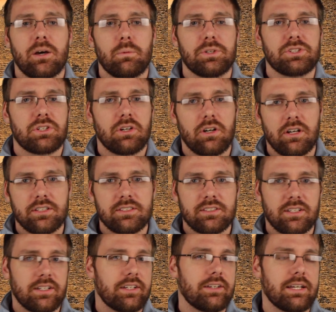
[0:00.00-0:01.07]
which
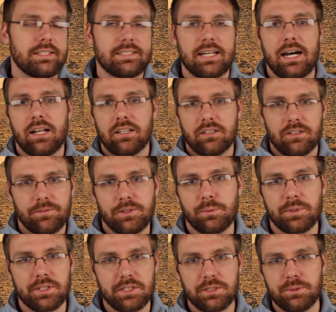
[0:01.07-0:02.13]
cost $1 if you
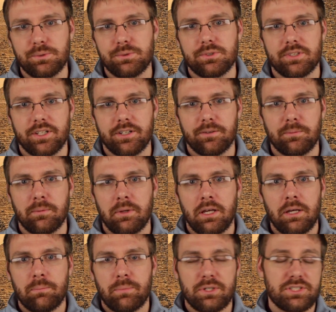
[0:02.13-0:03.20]
want to use a
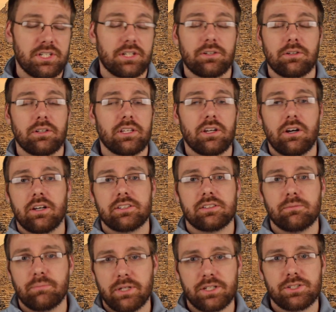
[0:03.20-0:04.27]
particularly
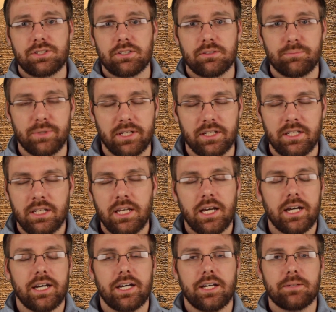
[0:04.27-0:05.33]
awesome picture, but
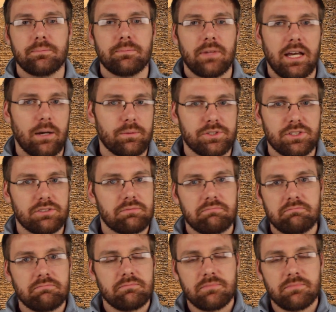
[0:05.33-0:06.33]
I would just